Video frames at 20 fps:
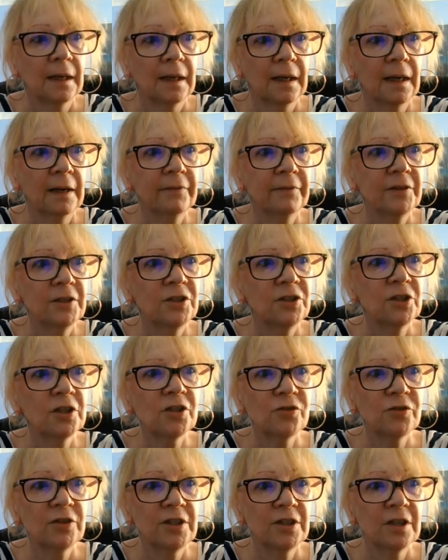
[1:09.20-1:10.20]
Having
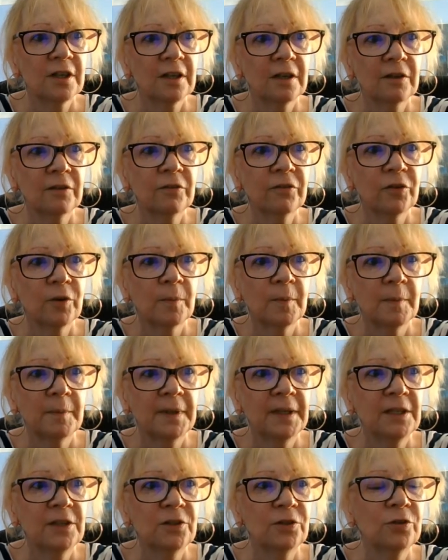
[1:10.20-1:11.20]
just returned from a
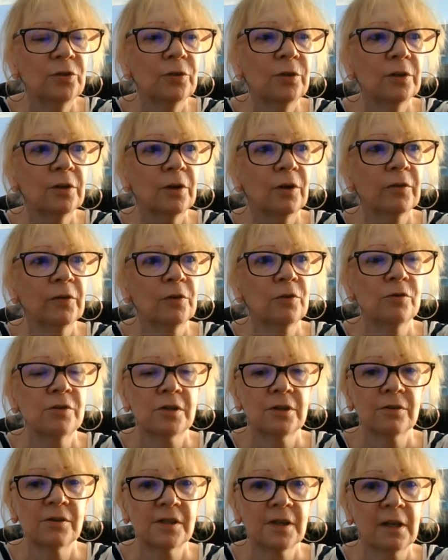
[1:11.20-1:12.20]
mini tour of
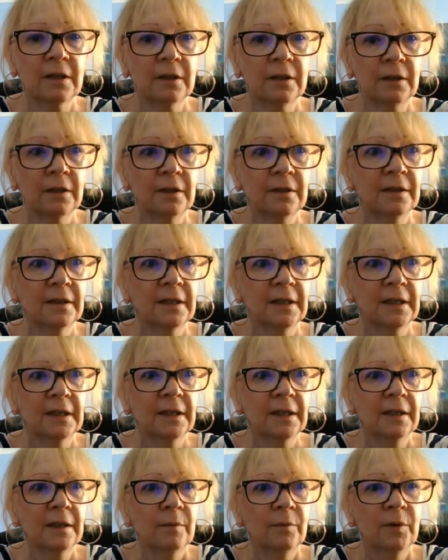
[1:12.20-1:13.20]
coastal Sutherland
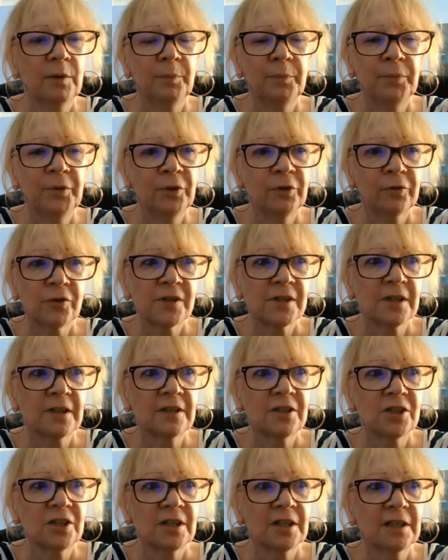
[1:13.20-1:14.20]
with beautiful
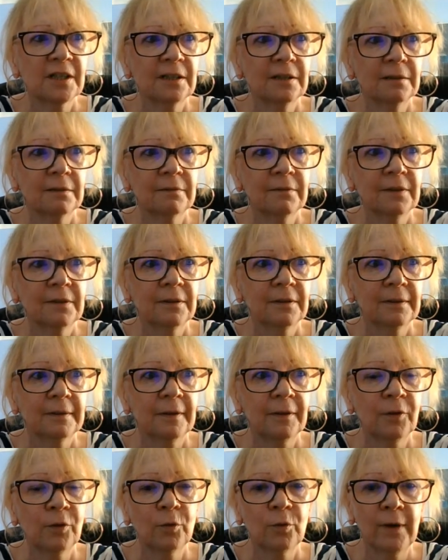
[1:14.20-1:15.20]
sunshine, and
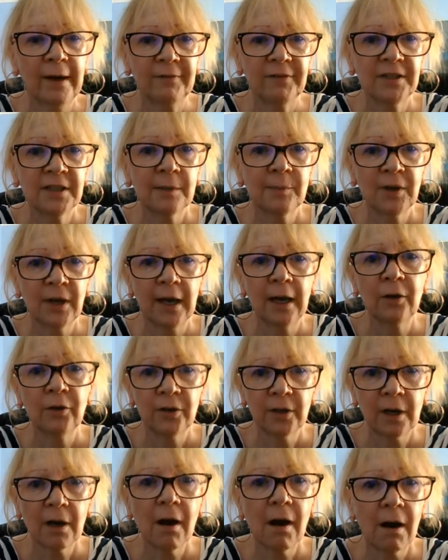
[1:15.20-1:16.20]
although every time I got out of the
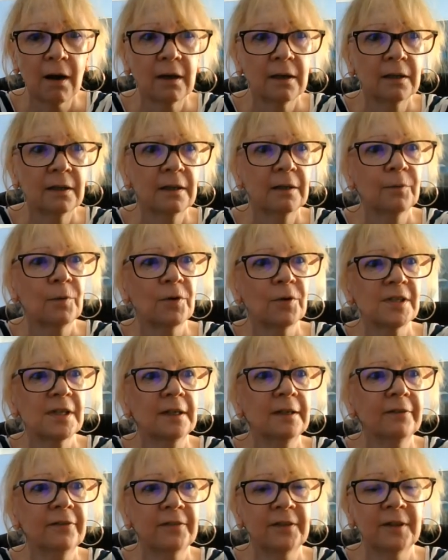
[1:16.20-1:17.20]
car I was
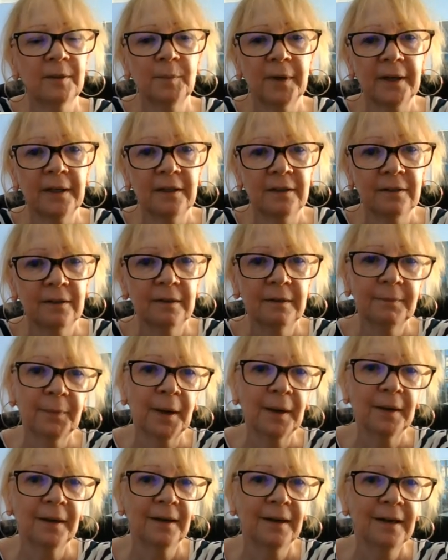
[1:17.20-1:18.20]
lifted
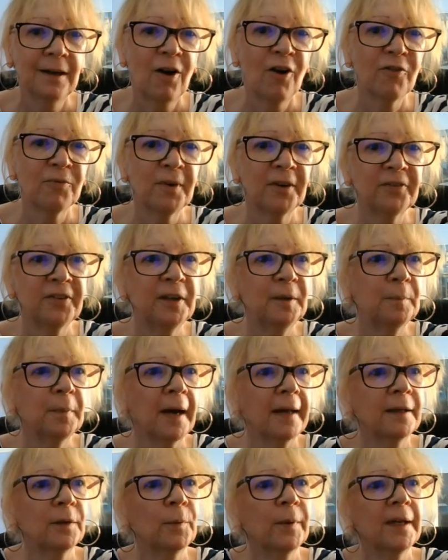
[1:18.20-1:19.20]
off my feet by
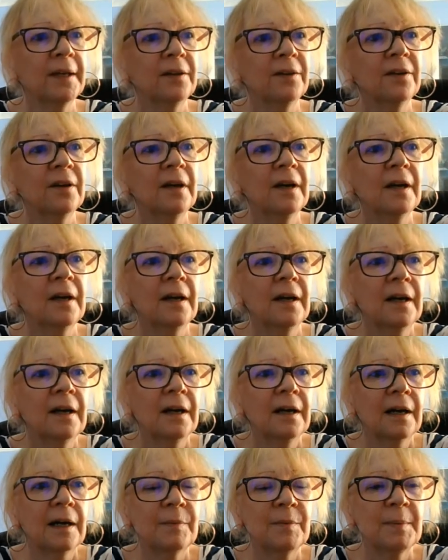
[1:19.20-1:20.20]
the wind,
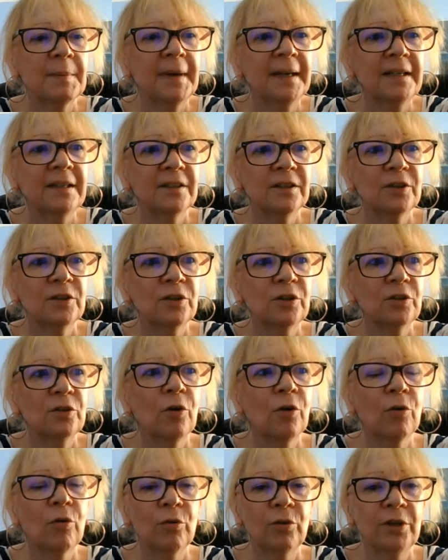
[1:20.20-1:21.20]
I'm reminded
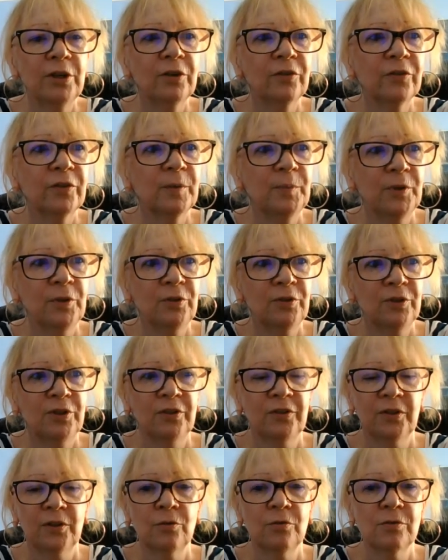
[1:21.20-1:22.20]
not only of the beauty
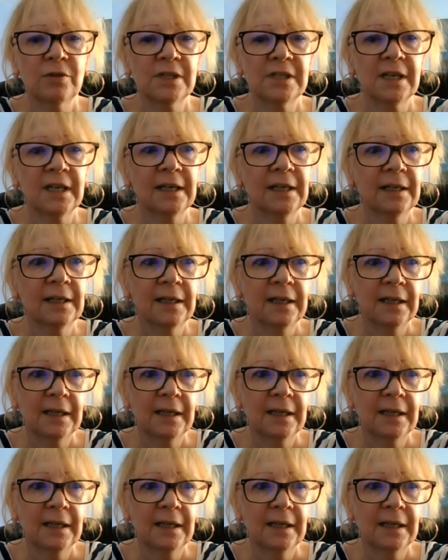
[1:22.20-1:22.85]
of the coastline,